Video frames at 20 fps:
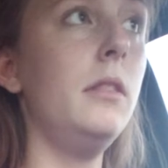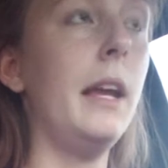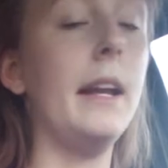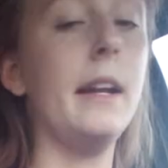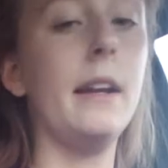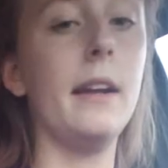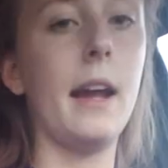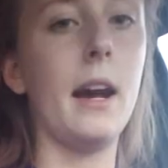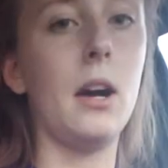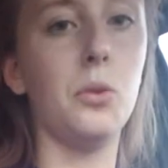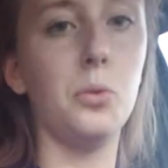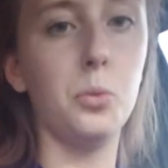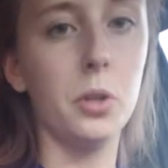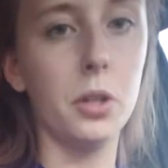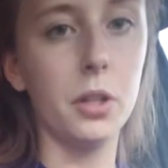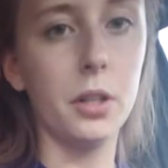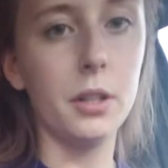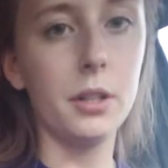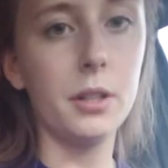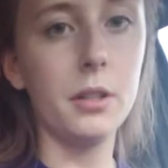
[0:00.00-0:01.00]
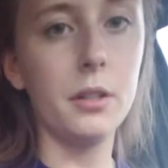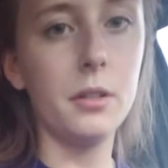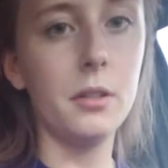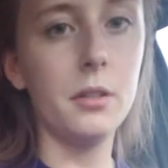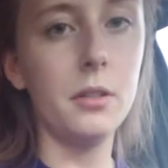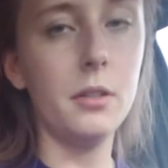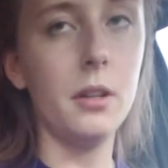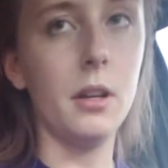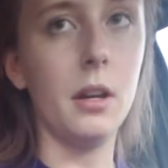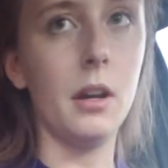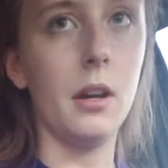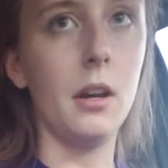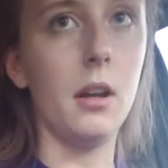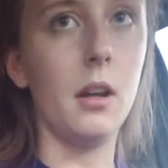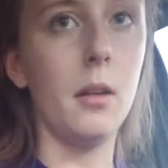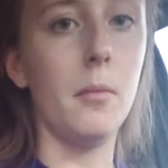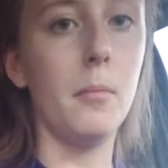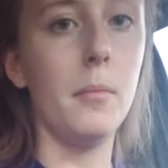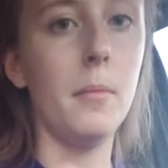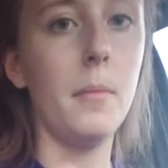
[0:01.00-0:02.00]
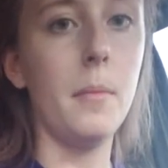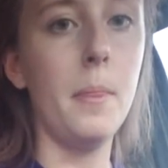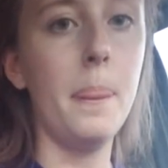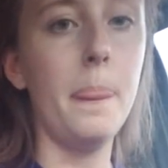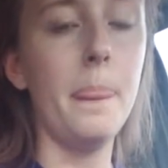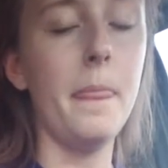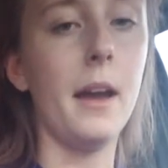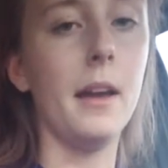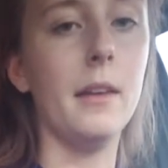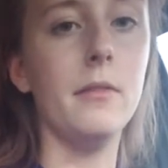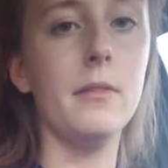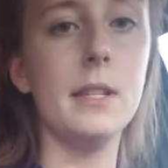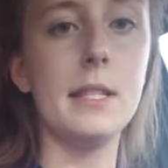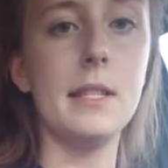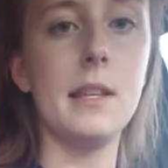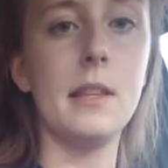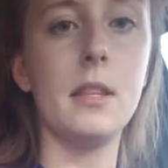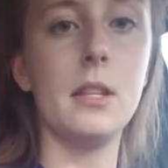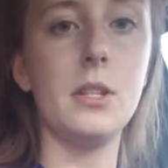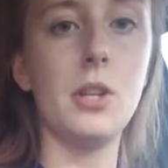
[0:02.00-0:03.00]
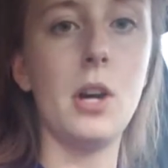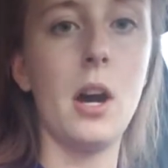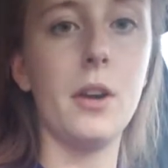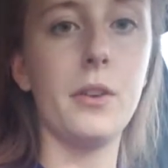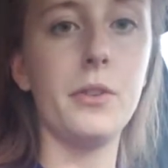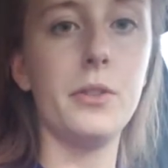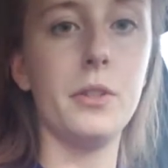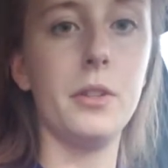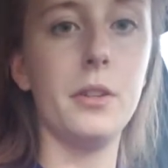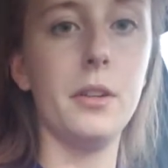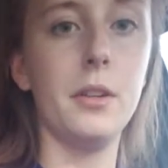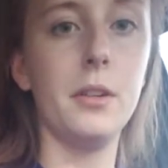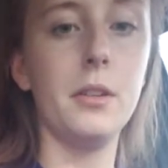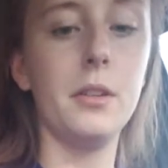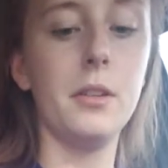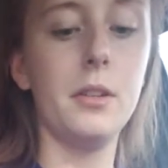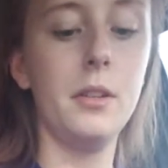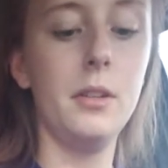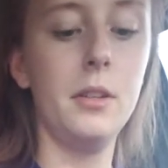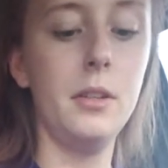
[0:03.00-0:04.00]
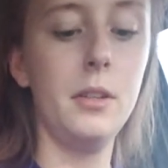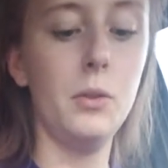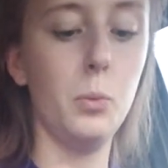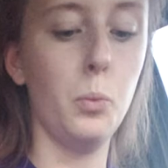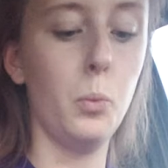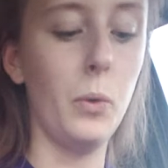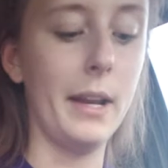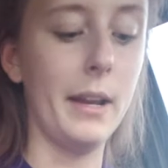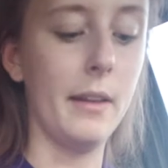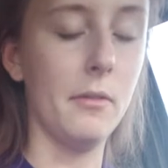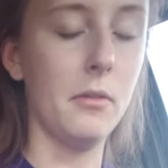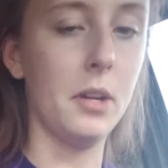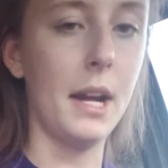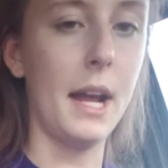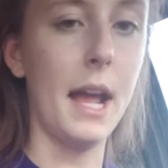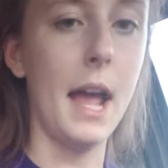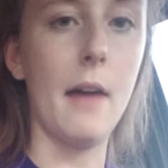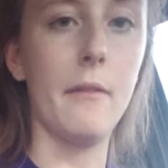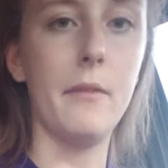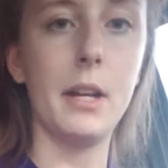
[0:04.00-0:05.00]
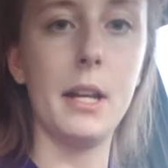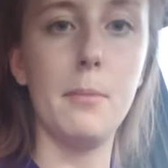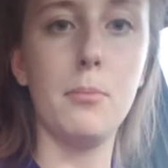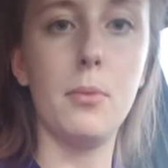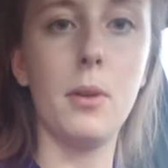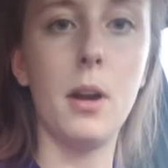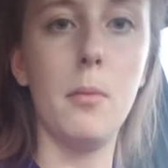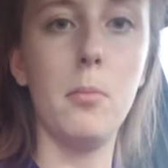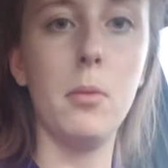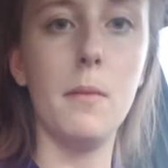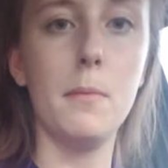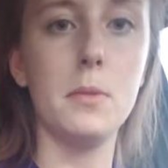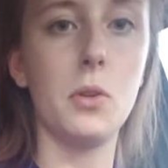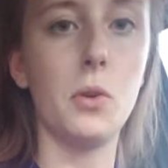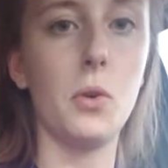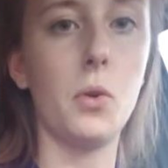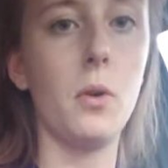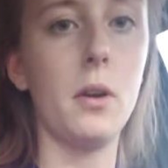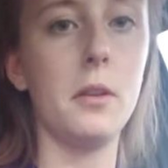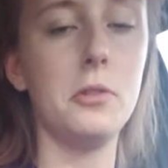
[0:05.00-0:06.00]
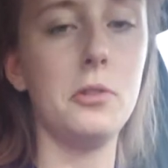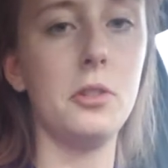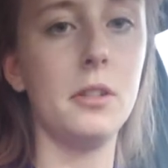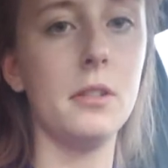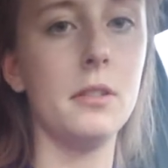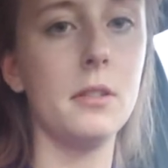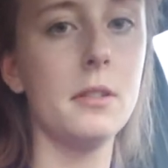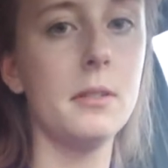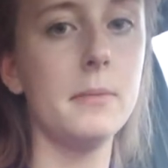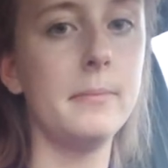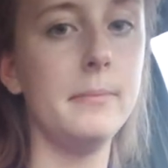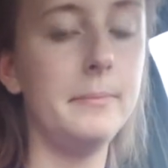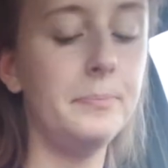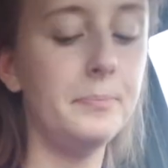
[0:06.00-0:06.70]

and now work. I visit the doctor whenever I have any problems or questions.